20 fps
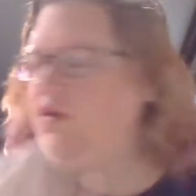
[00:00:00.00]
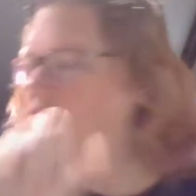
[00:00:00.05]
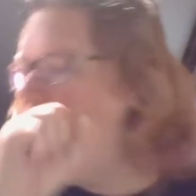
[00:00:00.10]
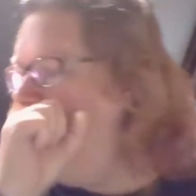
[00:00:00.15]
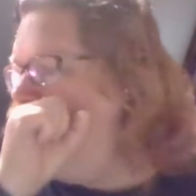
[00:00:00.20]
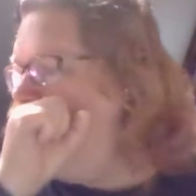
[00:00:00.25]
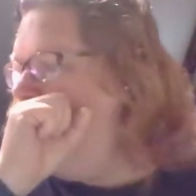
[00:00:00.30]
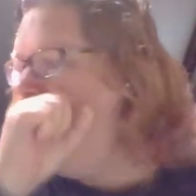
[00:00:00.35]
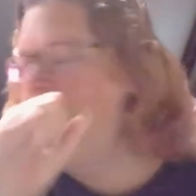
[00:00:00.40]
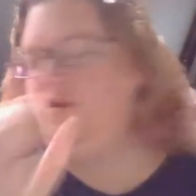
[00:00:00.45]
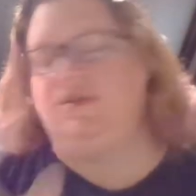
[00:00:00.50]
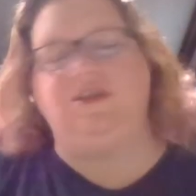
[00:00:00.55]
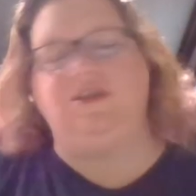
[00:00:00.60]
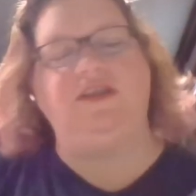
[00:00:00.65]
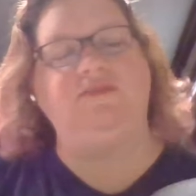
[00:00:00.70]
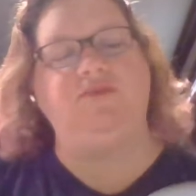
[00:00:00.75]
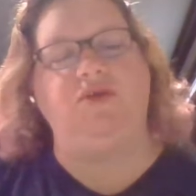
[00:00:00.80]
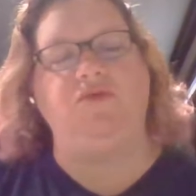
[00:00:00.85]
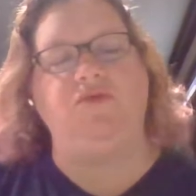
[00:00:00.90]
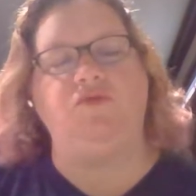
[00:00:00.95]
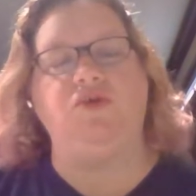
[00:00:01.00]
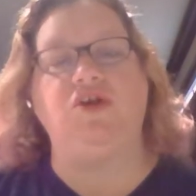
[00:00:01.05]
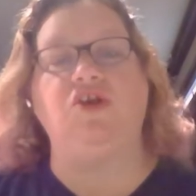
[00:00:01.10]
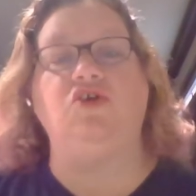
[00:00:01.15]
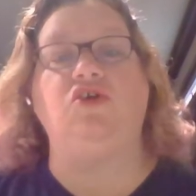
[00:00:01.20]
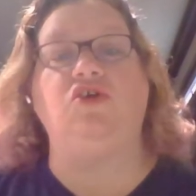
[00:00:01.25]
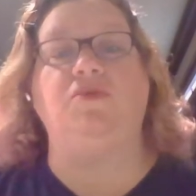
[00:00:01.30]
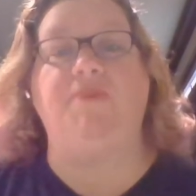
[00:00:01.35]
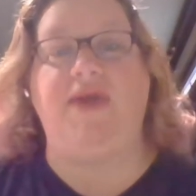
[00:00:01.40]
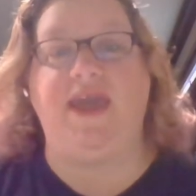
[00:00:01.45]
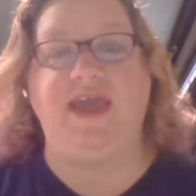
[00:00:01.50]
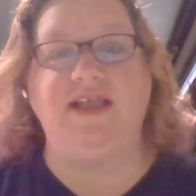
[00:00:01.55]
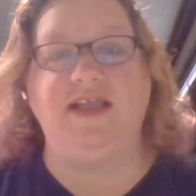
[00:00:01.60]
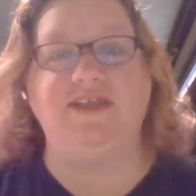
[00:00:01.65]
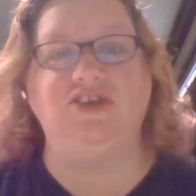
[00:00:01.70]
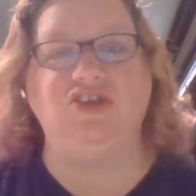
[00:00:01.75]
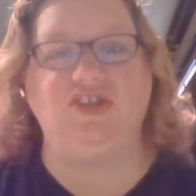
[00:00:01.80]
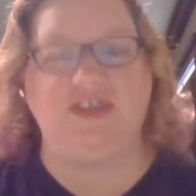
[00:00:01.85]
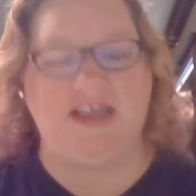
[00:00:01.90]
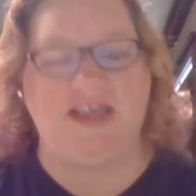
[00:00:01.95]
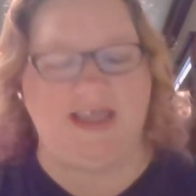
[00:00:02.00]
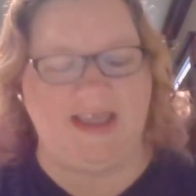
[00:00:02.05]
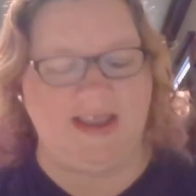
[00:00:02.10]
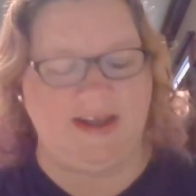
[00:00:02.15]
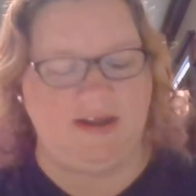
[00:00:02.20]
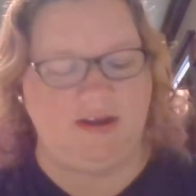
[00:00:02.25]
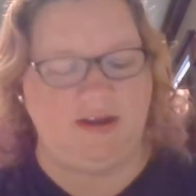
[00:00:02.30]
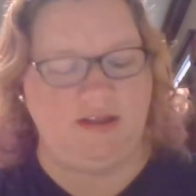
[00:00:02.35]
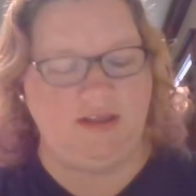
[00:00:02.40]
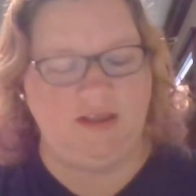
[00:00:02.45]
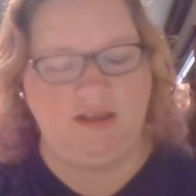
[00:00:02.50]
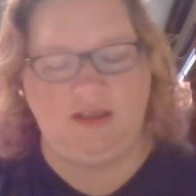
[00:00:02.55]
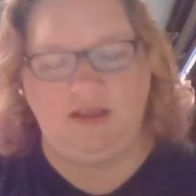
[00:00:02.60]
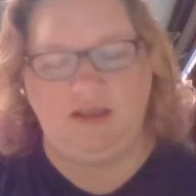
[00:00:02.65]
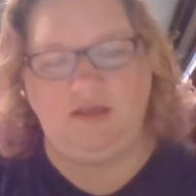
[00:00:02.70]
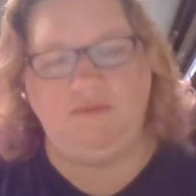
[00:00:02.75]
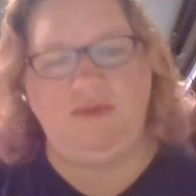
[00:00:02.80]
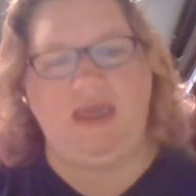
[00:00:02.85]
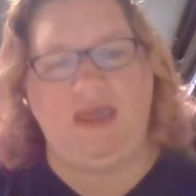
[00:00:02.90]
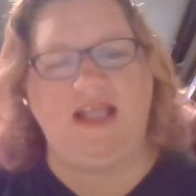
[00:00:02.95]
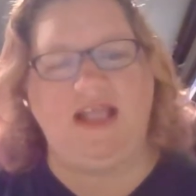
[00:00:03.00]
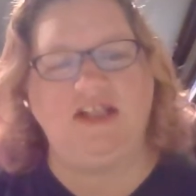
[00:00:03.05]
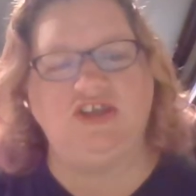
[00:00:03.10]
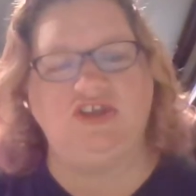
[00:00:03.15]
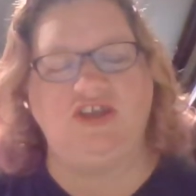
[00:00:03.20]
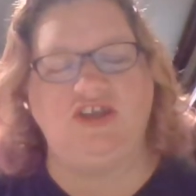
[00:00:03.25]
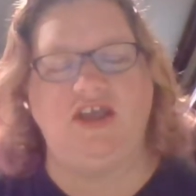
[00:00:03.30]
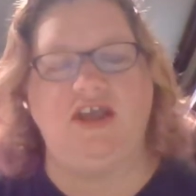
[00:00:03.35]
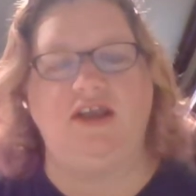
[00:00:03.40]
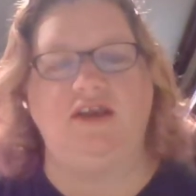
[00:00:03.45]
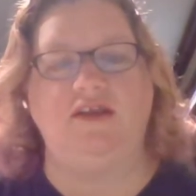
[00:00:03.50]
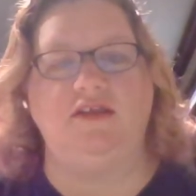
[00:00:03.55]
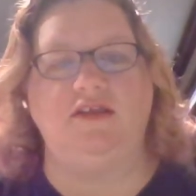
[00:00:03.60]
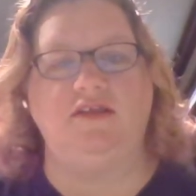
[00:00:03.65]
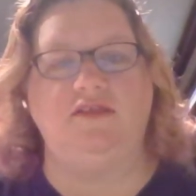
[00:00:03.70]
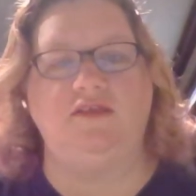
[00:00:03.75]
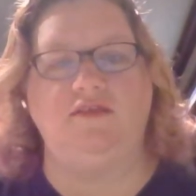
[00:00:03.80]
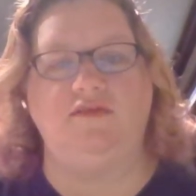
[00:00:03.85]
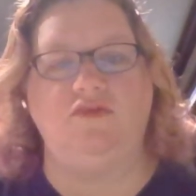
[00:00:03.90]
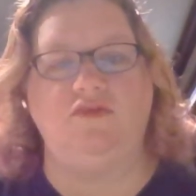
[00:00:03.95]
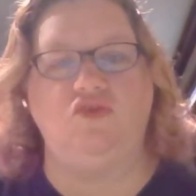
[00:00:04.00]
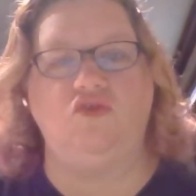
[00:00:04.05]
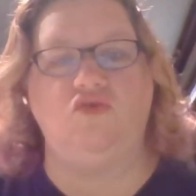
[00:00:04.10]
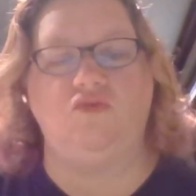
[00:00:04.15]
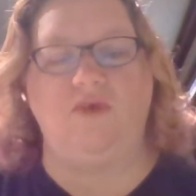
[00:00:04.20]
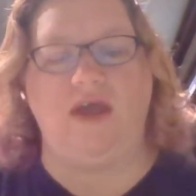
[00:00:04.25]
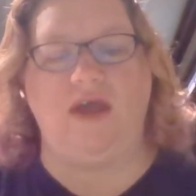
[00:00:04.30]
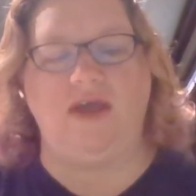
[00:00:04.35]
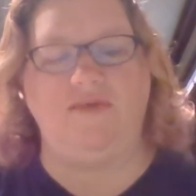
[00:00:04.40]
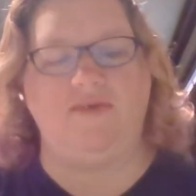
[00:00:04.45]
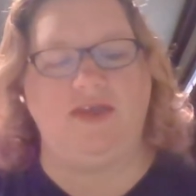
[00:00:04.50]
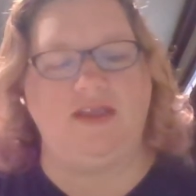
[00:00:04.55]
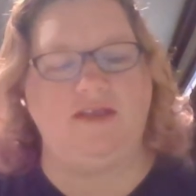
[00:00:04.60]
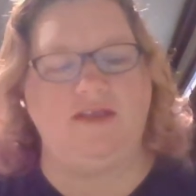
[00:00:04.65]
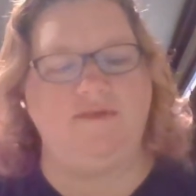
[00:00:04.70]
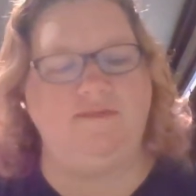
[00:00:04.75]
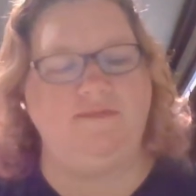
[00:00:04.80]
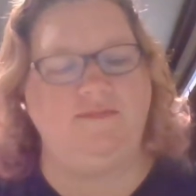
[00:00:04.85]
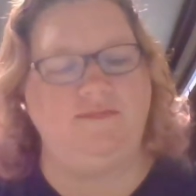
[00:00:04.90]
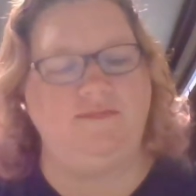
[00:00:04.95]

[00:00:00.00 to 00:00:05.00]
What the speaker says: Excuse me, we're going to go to page 10. Page 10, driving.